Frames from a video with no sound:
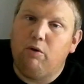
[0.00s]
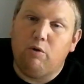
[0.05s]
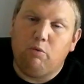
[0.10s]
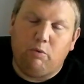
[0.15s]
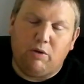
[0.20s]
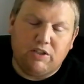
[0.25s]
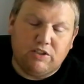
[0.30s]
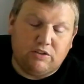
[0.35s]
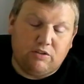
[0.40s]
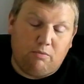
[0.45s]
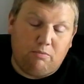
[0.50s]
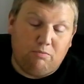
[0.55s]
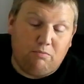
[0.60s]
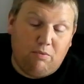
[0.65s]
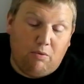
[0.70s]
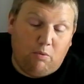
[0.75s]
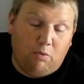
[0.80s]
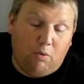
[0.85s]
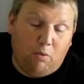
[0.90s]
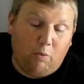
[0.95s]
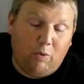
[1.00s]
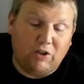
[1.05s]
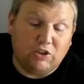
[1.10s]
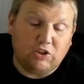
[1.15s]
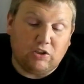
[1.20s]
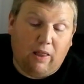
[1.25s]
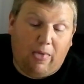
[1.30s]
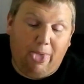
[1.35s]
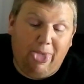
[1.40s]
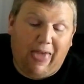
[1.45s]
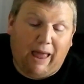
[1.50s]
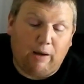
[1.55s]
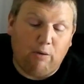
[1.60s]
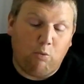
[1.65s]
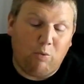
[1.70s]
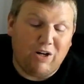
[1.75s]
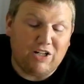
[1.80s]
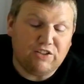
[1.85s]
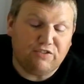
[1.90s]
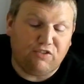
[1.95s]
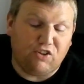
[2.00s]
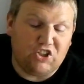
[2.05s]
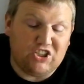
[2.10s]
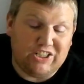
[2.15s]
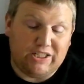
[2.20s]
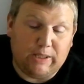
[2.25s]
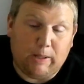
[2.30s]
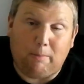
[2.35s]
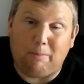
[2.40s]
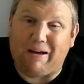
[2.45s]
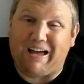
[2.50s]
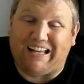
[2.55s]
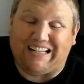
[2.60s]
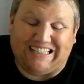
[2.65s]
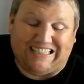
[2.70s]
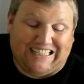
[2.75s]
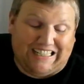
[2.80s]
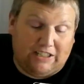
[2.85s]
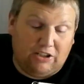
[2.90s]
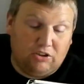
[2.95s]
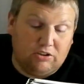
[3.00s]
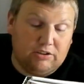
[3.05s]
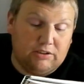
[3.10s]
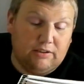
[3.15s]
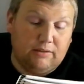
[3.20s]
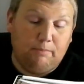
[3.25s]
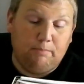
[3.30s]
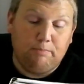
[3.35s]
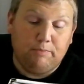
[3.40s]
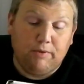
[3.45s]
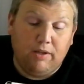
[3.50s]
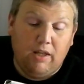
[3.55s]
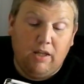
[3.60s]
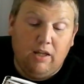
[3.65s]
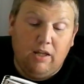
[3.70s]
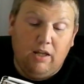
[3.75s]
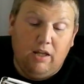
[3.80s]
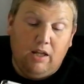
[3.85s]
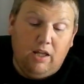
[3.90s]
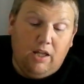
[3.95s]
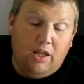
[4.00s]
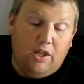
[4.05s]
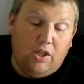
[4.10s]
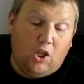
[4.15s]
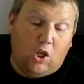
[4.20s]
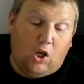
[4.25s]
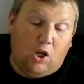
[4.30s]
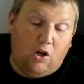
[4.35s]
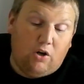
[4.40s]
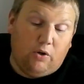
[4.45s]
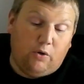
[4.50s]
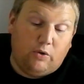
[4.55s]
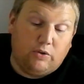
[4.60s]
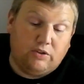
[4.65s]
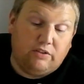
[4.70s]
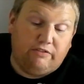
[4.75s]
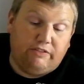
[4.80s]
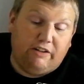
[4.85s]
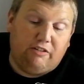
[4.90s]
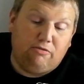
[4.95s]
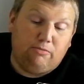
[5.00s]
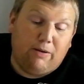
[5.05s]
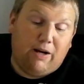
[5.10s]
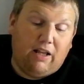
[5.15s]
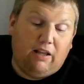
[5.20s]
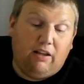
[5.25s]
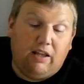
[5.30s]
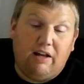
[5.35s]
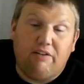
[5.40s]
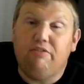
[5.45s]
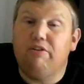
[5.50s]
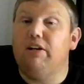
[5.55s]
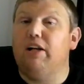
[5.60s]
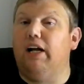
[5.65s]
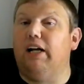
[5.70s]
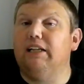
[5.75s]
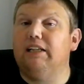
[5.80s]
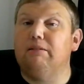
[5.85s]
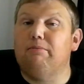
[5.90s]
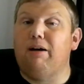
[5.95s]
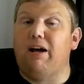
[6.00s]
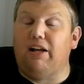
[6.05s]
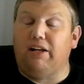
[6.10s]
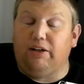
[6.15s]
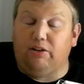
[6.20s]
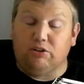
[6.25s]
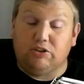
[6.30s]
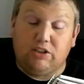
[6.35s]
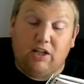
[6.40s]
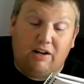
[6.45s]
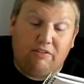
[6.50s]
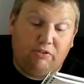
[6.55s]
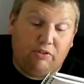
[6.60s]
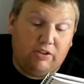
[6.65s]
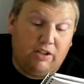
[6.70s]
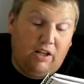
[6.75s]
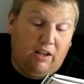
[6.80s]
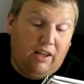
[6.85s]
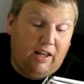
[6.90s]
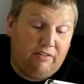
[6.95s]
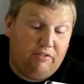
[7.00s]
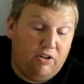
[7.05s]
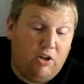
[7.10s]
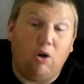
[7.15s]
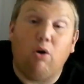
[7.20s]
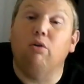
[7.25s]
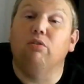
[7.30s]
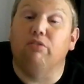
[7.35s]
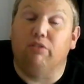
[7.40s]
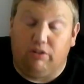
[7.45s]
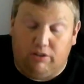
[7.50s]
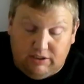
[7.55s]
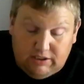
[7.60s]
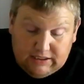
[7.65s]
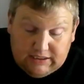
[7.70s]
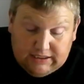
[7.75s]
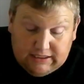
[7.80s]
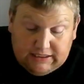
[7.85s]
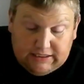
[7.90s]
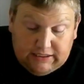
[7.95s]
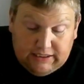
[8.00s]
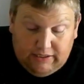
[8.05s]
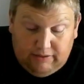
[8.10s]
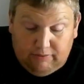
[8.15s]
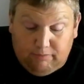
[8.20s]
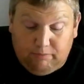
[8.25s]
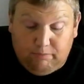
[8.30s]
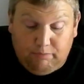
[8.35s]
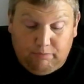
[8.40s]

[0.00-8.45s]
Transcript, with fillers: 1 West, West, West Virginia Mountaineers. The Longhorns are favored by 11. I got the Mountaineers covering the 11, over on the 60.